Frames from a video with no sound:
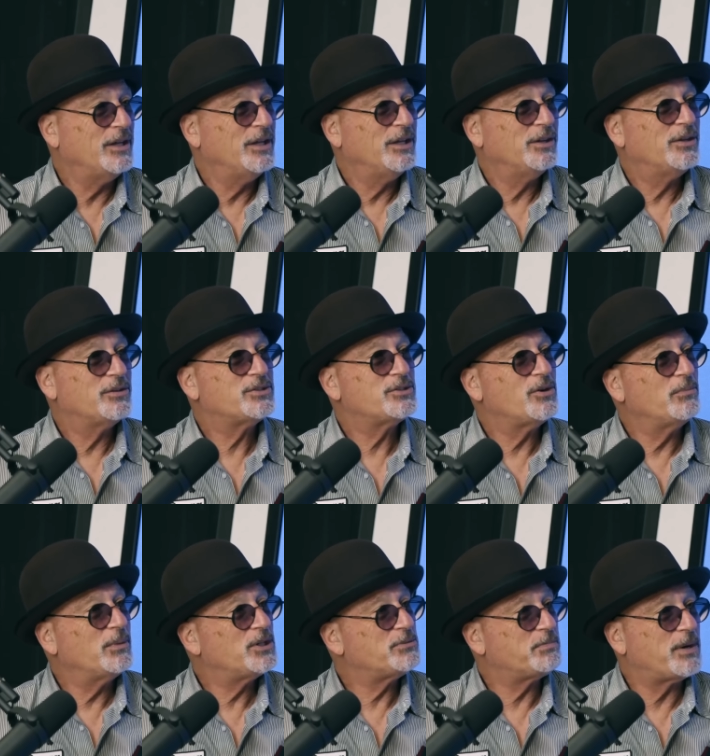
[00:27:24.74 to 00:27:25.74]
Nope. There's so
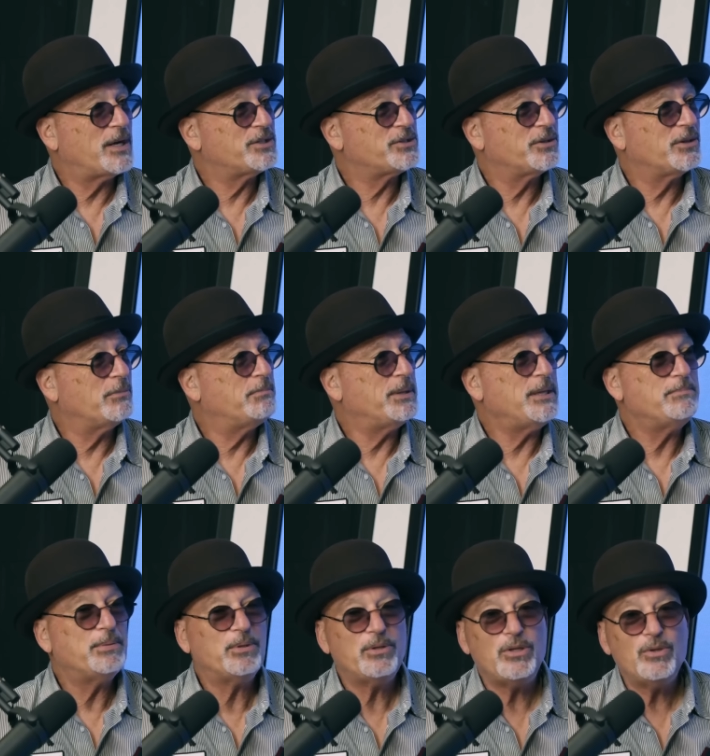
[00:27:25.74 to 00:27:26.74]
much pressure. The
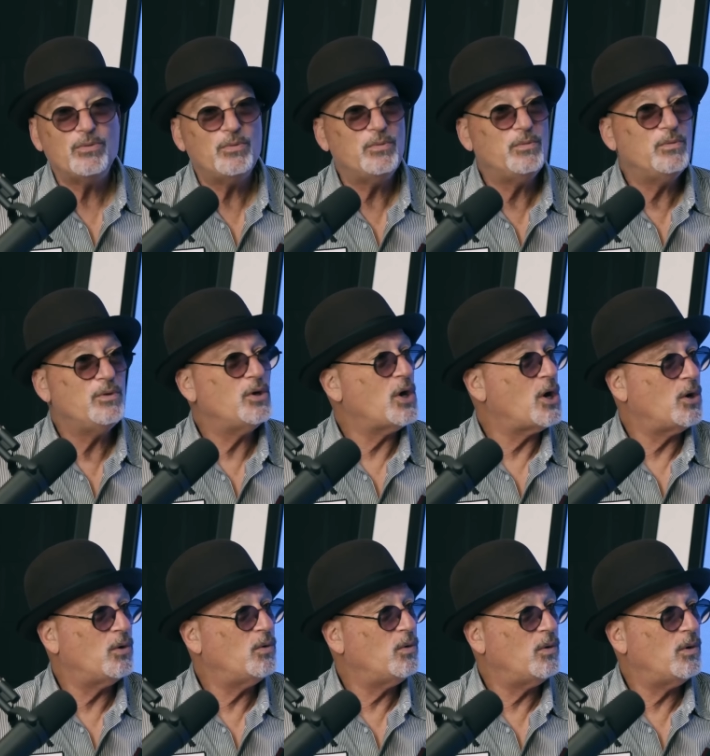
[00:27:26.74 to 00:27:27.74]
people you
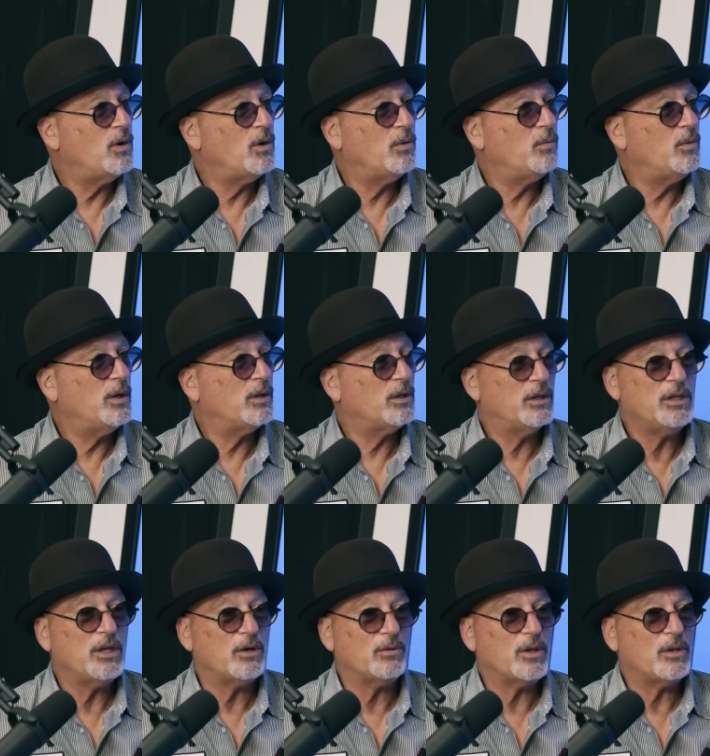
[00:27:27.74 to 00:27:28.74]
know will,
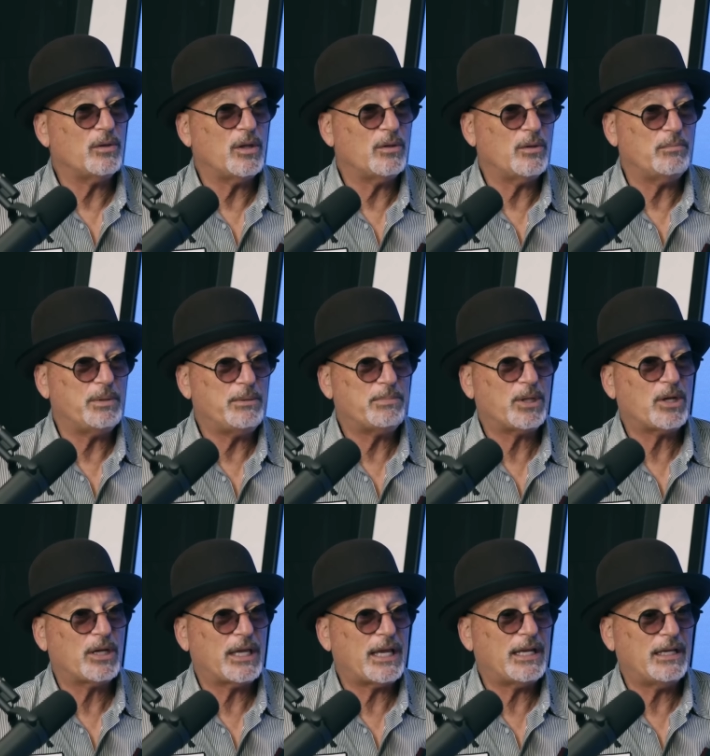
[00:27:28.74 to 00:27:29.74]
you know, uh, people
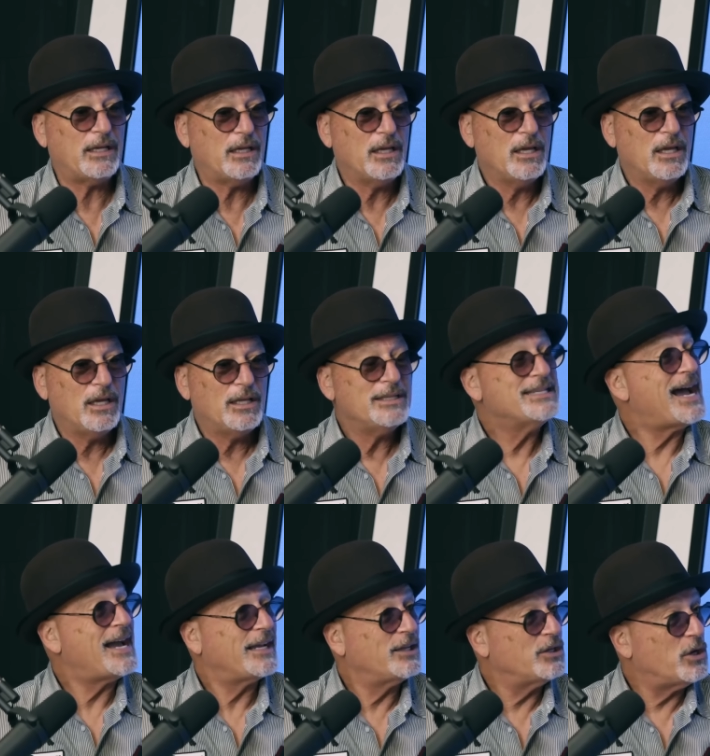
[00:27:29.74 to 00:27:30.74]
are getting
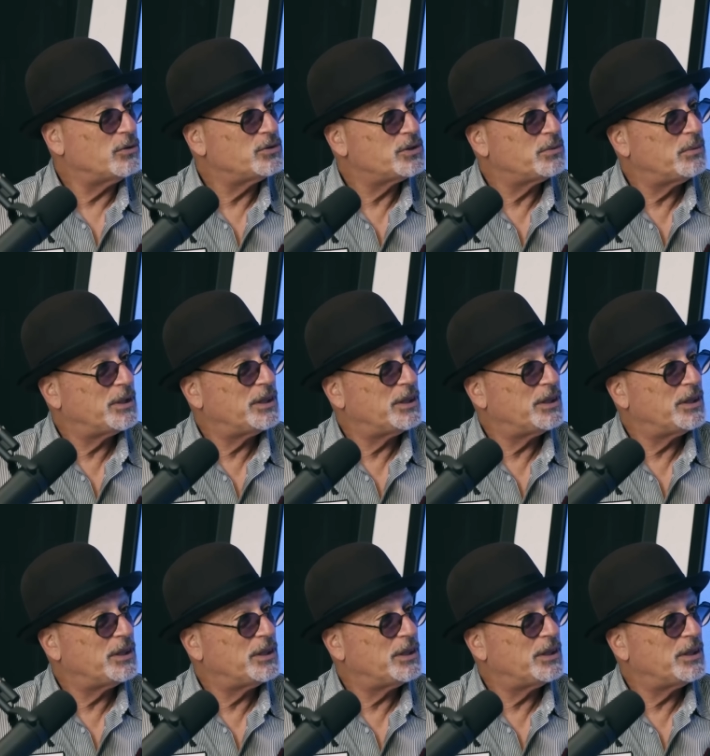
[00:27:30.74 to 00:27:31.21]
diagnosed with